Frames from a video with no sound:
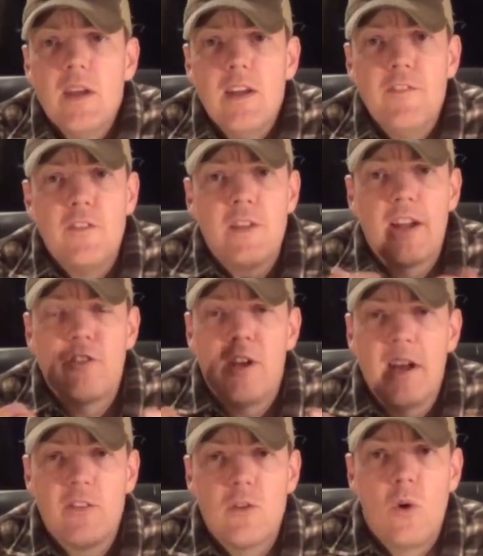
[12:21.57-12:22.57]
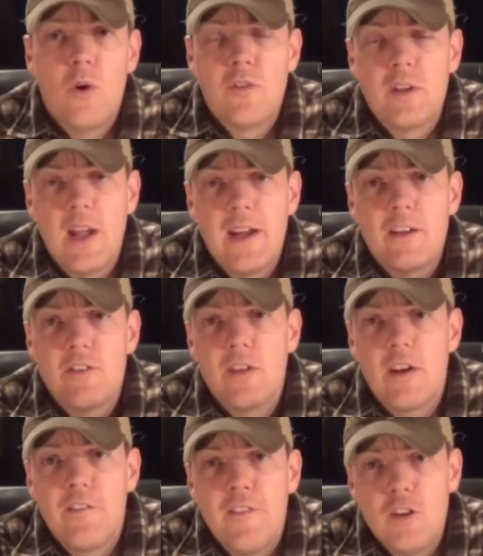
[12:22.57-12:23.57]
If you've got a chance, go over and like us
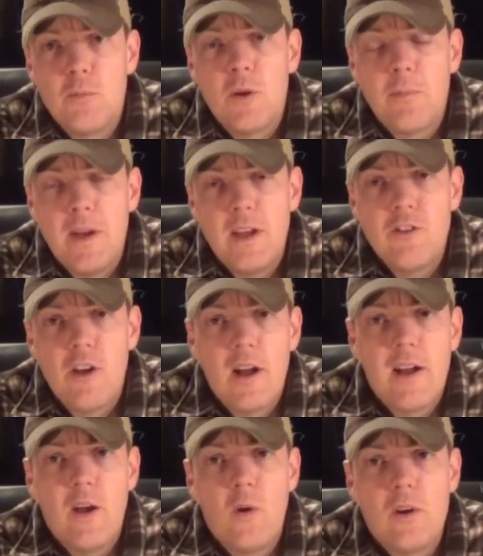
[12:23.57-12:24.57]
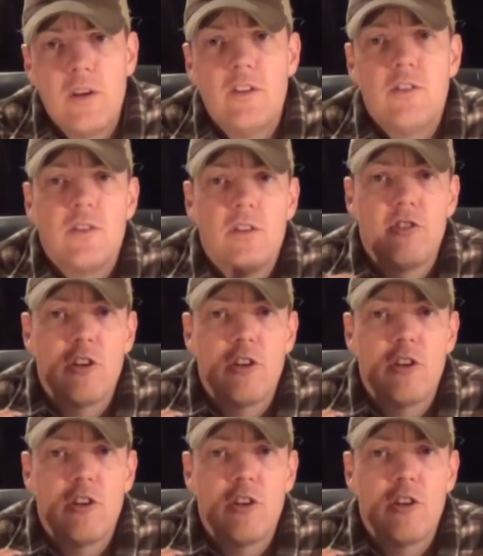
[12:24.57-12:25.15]
on our Facebook page, Hawkeye Ordnance.